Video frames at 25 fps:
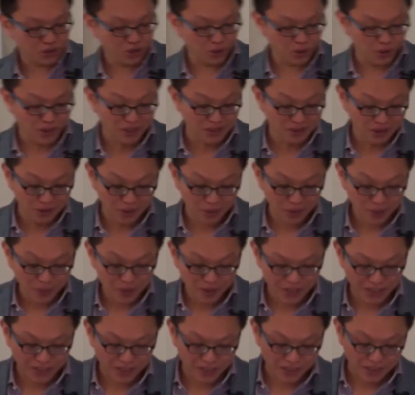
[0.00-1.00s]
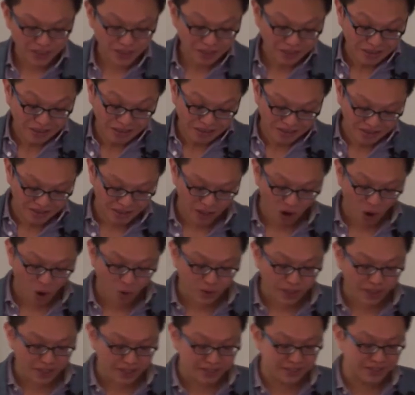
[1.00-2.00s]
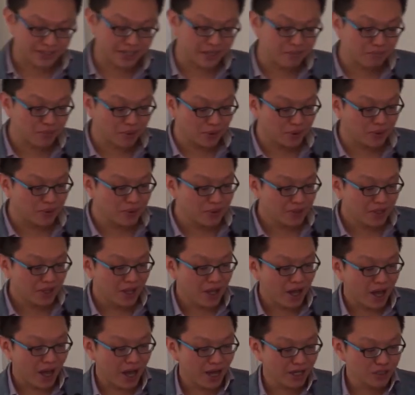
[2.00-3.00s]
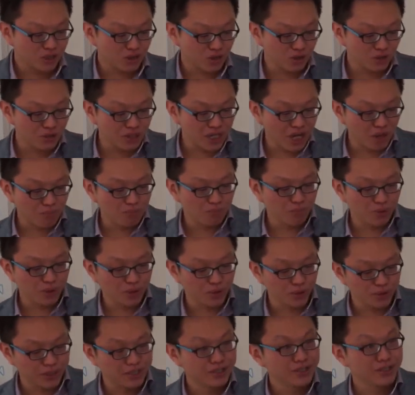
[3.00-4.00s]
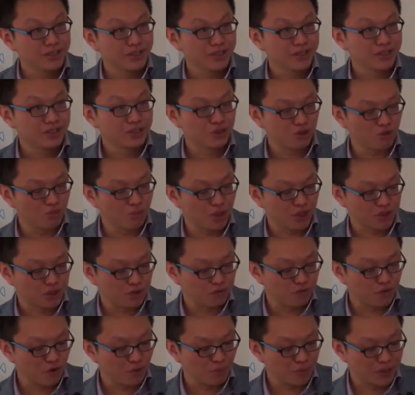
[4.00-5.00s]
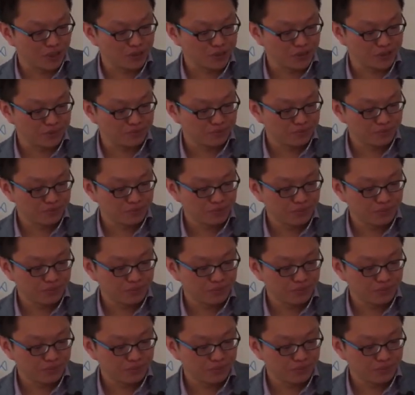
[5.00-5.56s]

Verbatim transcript: You already know this is, is the only example I do not put too much information.